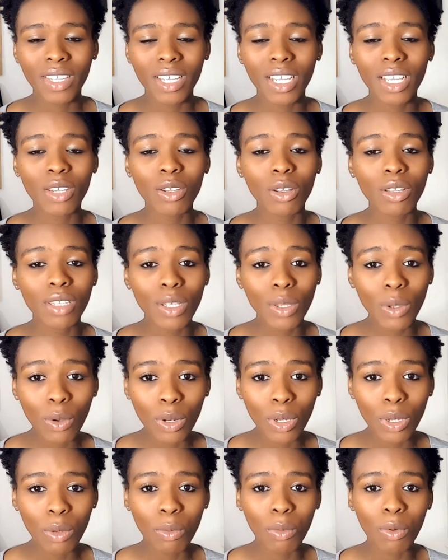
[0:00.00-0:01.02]
that you're not the
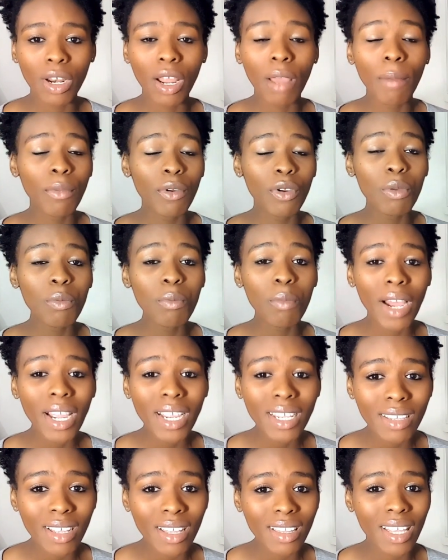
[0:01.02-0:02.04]
only one, and be
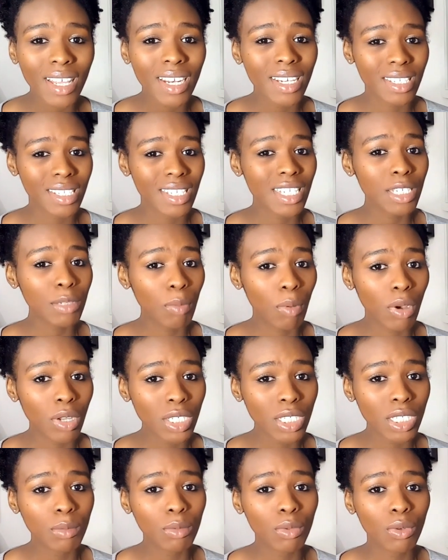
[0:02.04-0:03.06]
reminded that it is
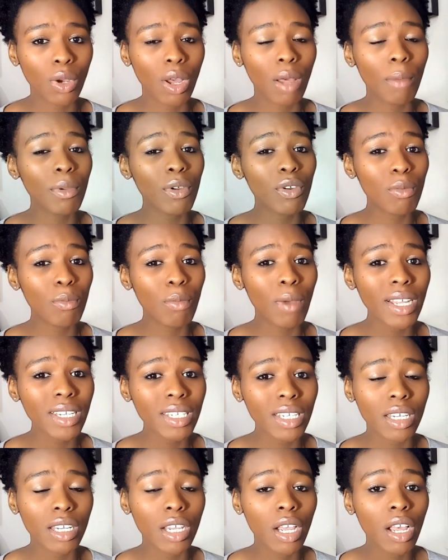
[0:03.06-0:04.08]
possible, and be
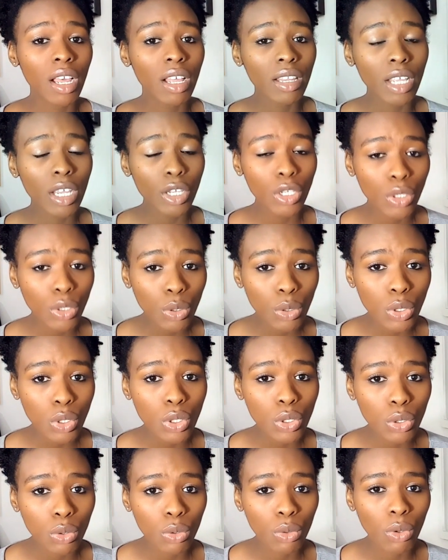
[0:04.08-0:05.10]
reminded that you
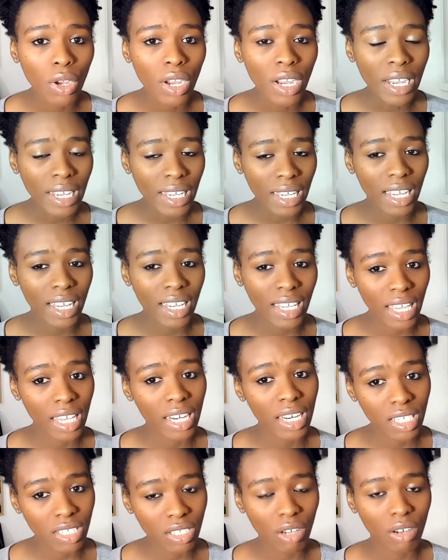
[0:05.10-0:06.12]
too can
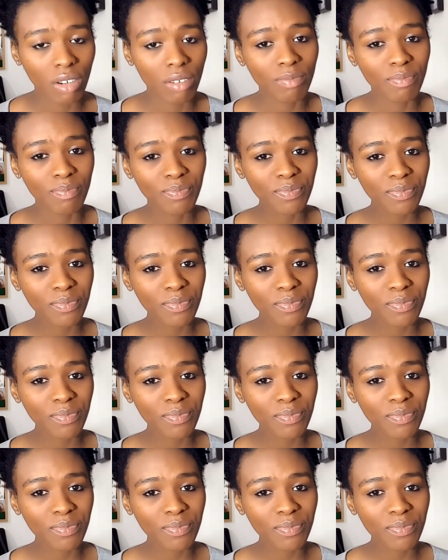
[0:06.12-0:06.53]
get it done.